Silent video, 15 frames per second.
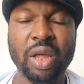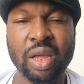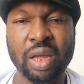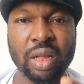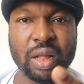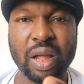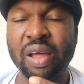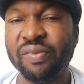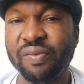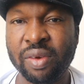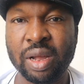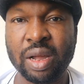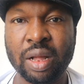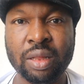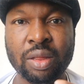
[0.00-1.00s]
In
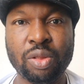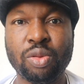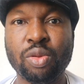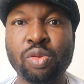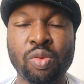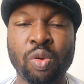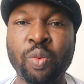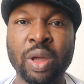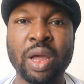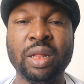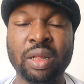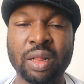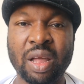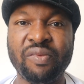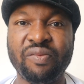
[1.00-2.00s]
Africa, the shoes we wear
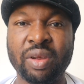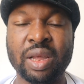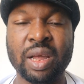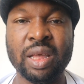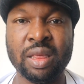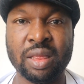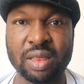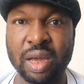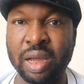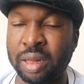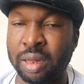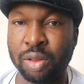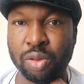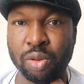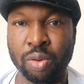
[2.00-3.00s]
in Africa is
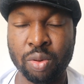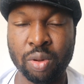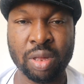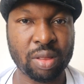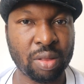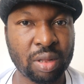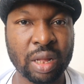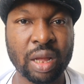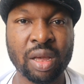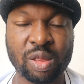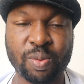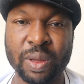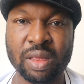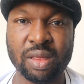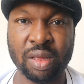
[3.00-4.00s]
China shoe. It's not that
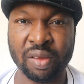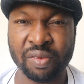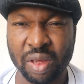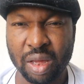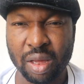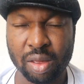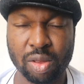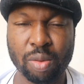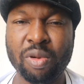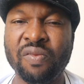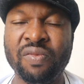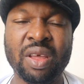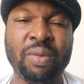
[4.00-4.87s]
expensive. Some of